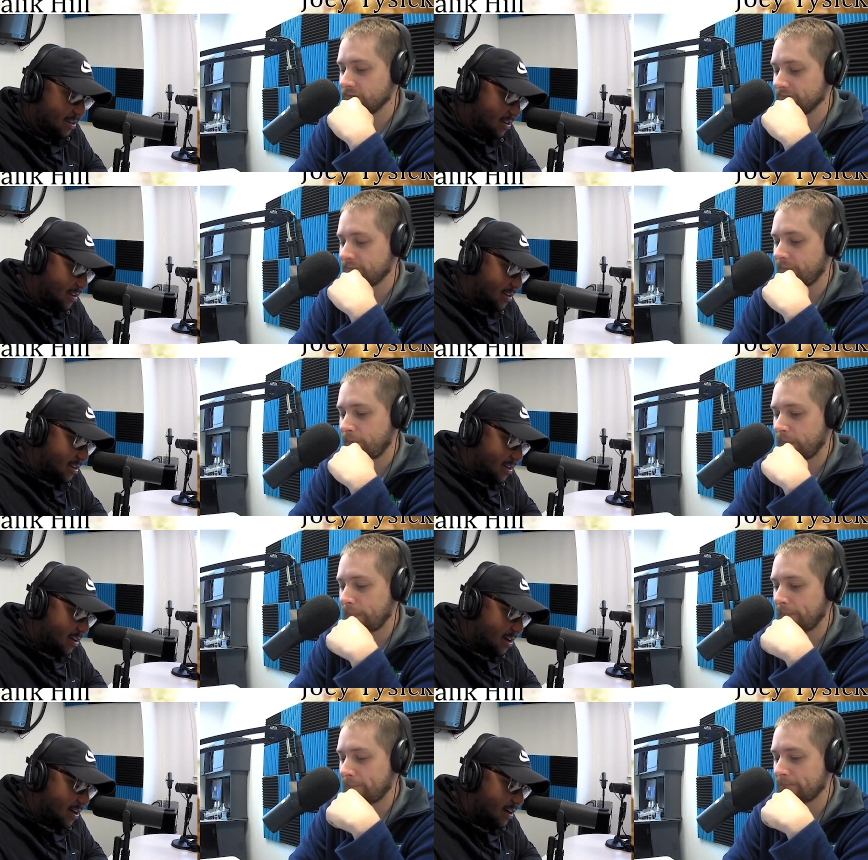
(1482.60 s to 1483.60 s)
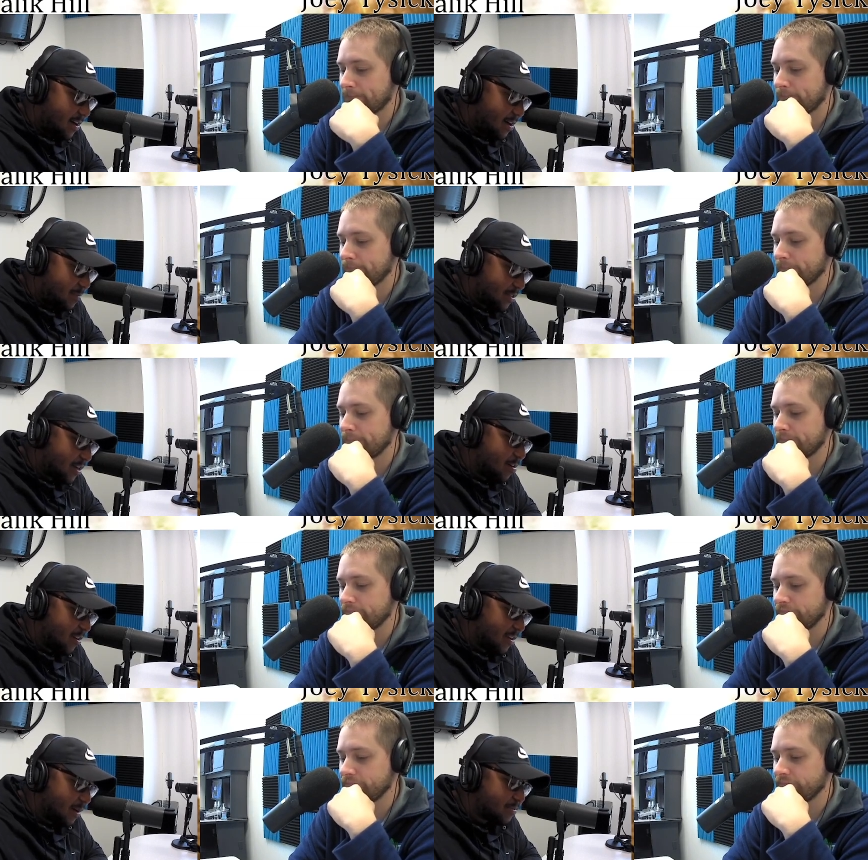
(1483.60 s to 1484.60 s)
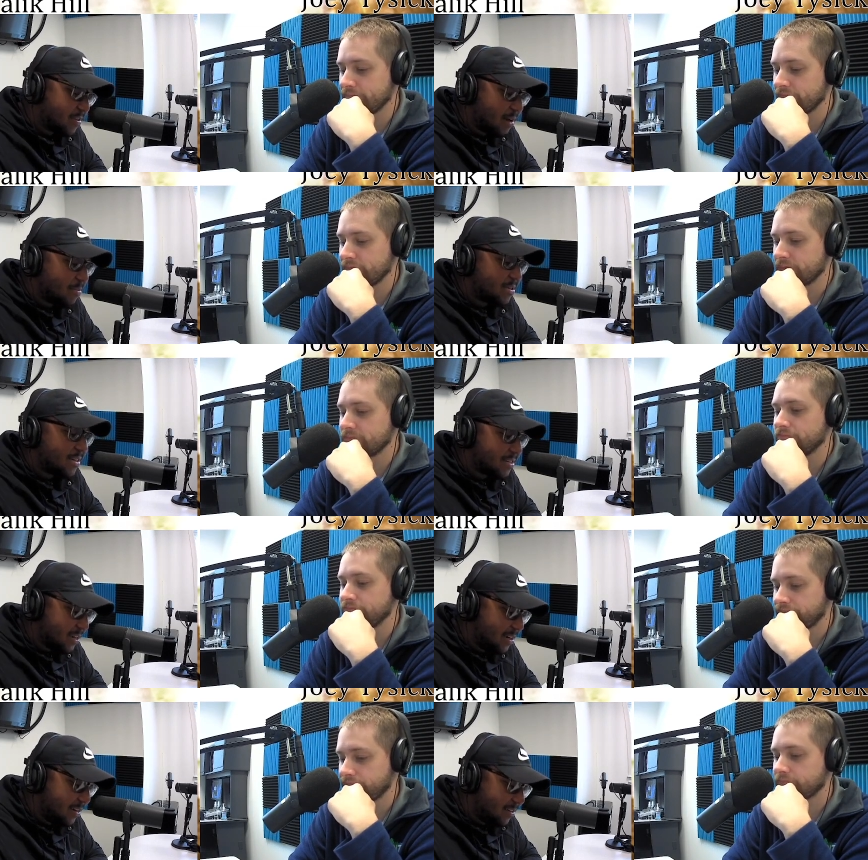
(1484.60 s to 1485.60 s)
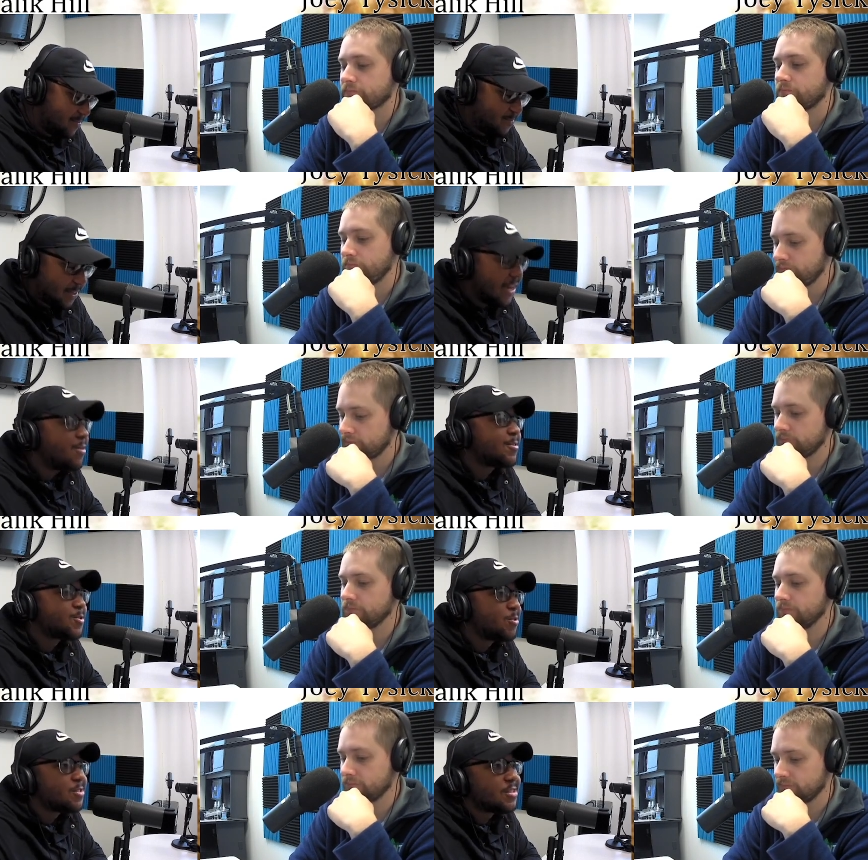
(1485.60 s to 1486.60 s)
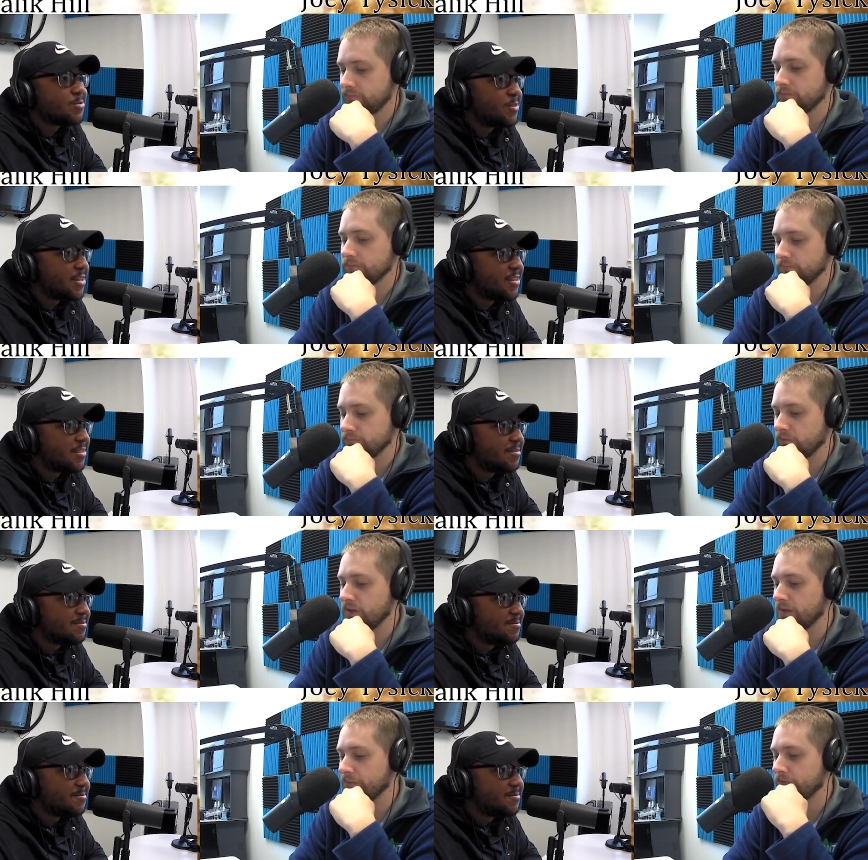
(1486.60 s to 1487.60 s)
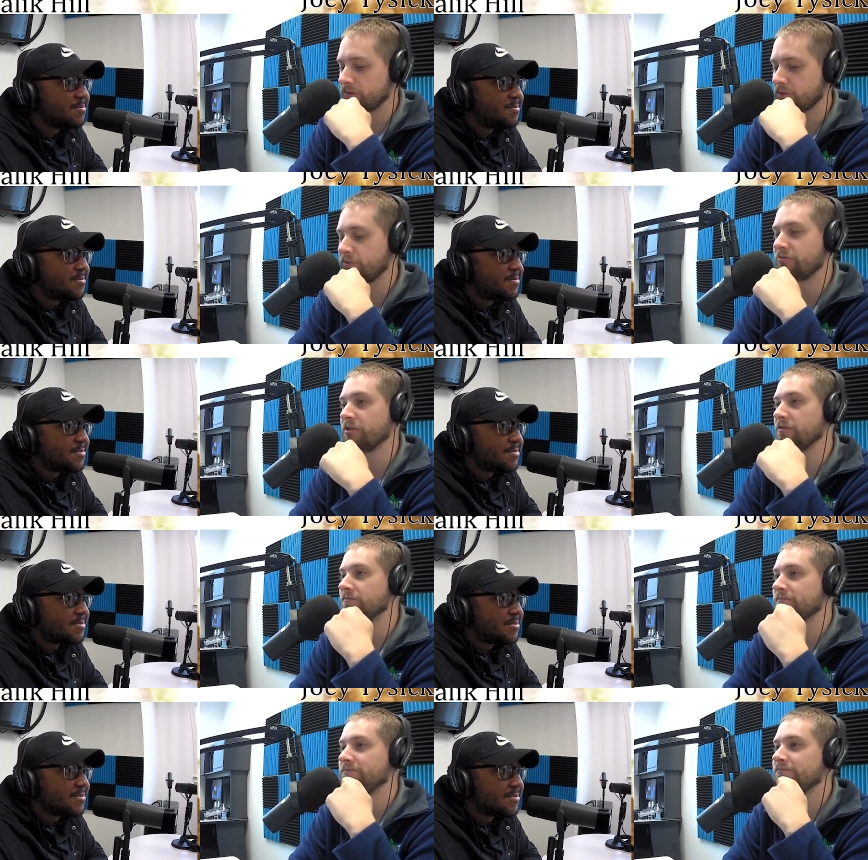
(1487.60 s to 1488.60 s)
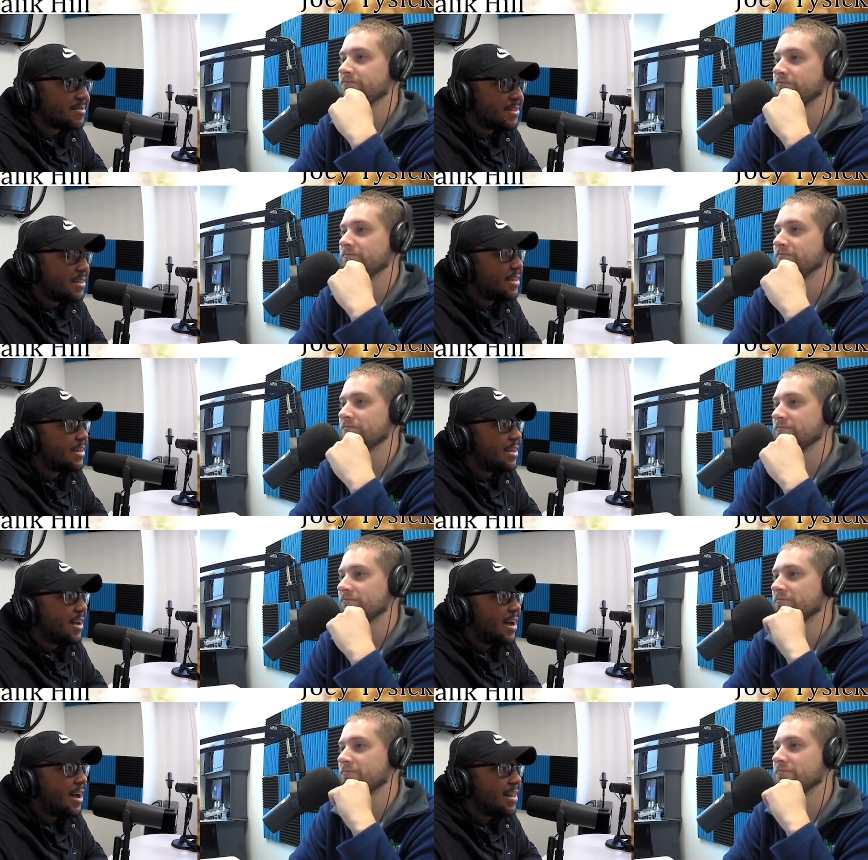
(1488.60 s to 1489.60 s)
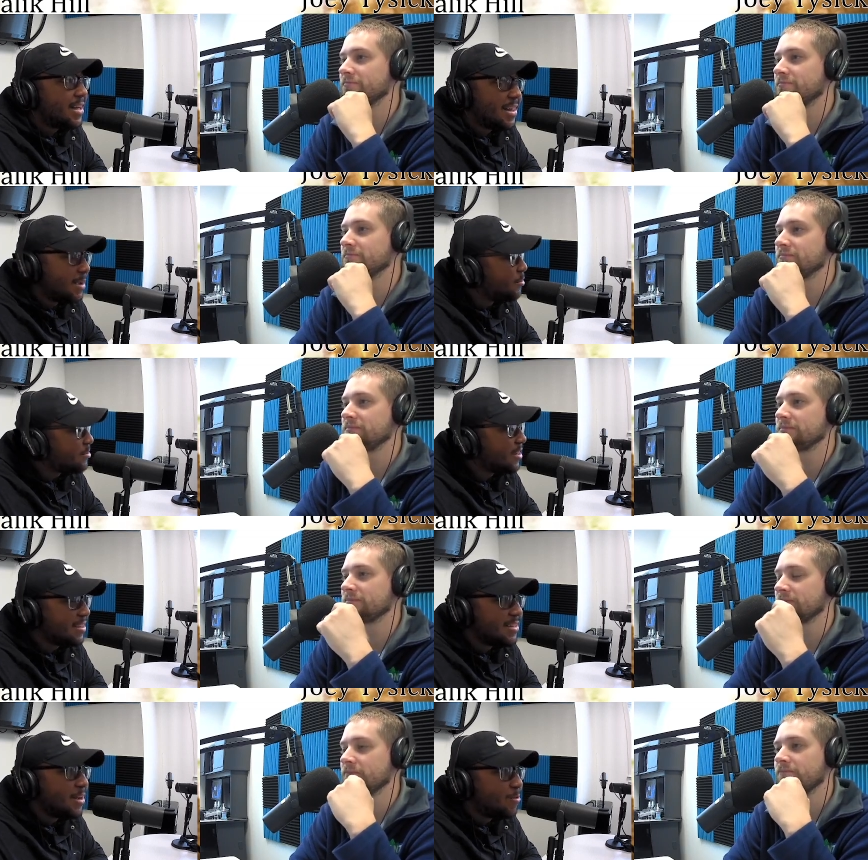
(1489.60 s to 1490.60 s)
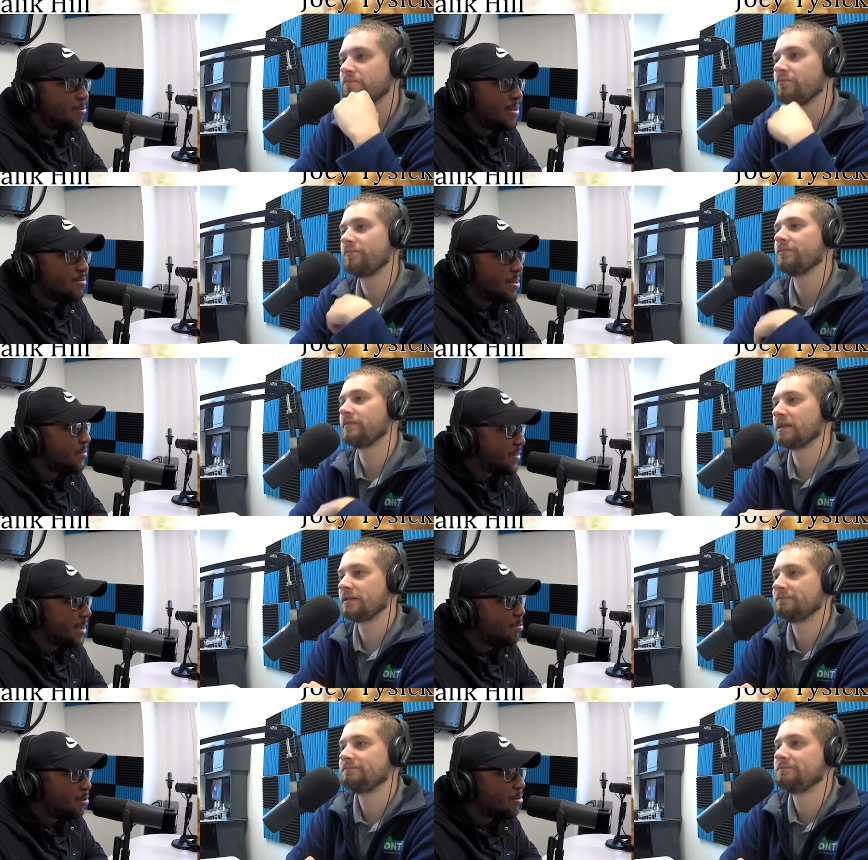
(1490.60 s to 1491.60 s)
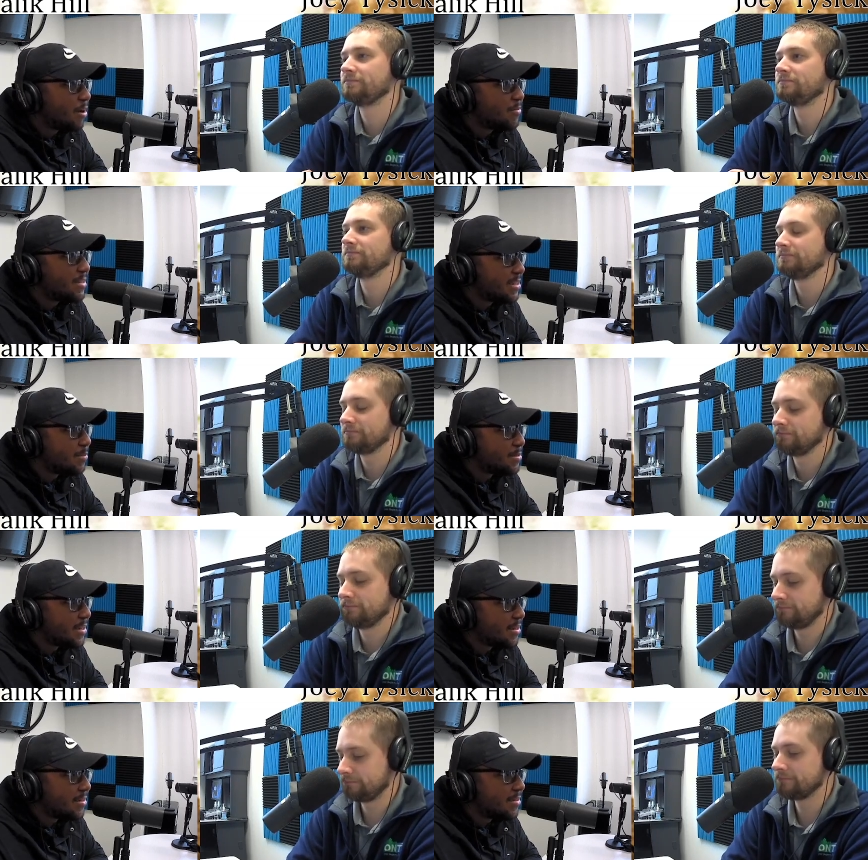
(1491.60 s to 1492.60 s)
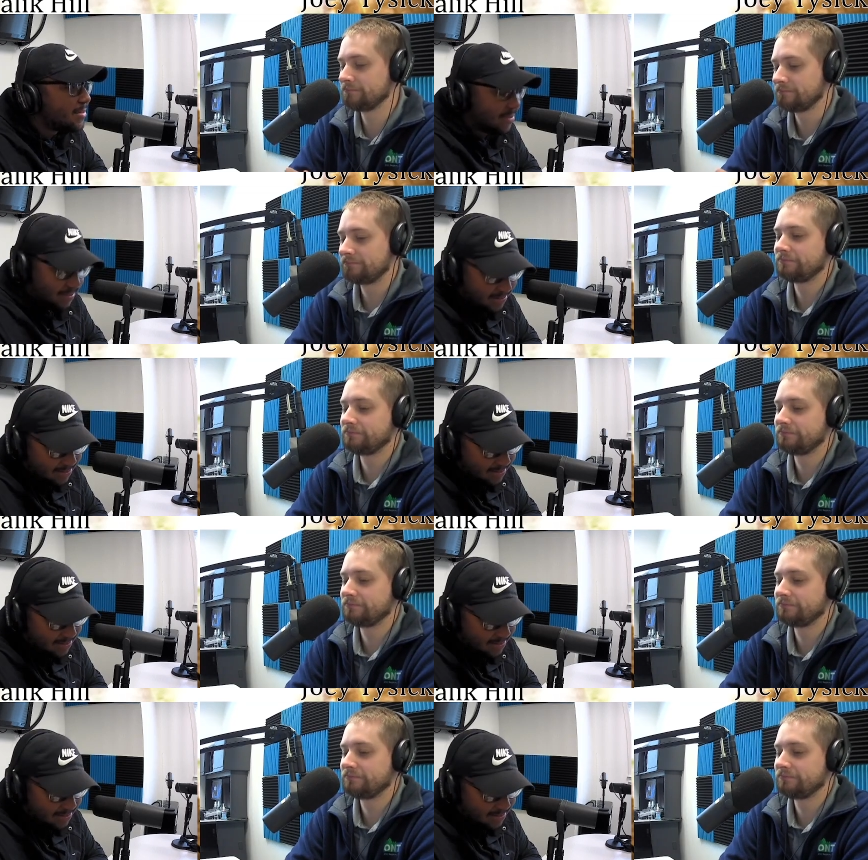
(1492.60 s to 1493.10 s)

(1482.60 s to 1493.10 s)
Speaker 1: Yeah. Uh, Missouri up to number 16. They go to Georgia this weekend. Yeah. Could be fun. They most likely don't win, but if they pulled off this upset, mm-hmm.